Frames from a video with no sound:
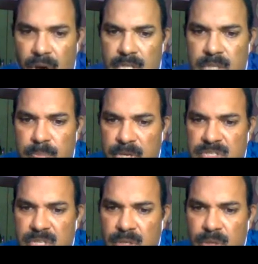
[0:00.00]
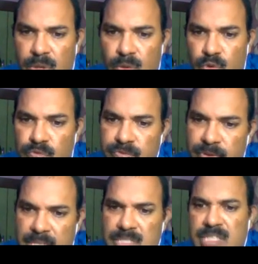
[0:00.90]
or the person who
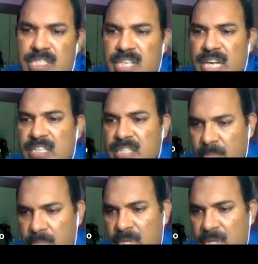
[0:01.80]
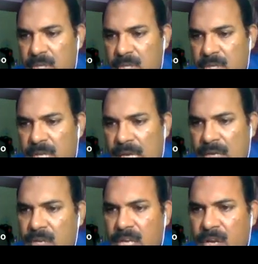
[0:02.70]
first designed them.
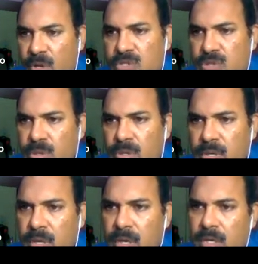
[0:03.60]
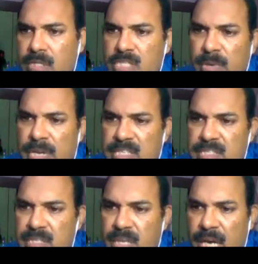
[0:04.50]
Accordingly, also uh, the
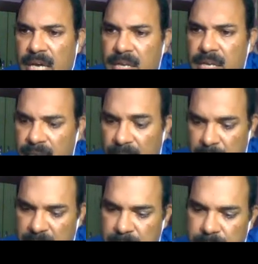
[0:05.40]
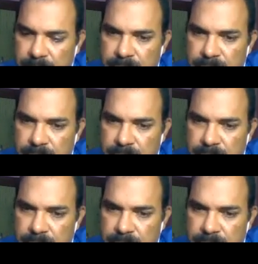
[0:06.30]
splints are named.